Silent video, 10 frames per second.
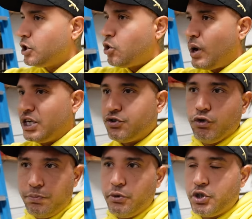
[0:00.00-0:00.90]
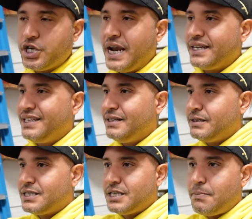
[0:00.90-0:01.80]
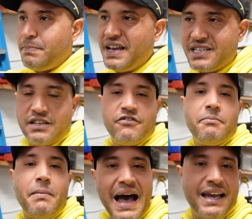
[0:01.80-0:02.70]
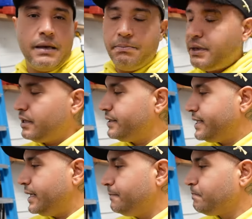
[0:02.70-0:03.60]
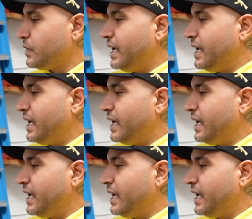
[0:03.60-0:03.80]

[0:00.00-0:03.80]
quadruple checked it to the best of my ability,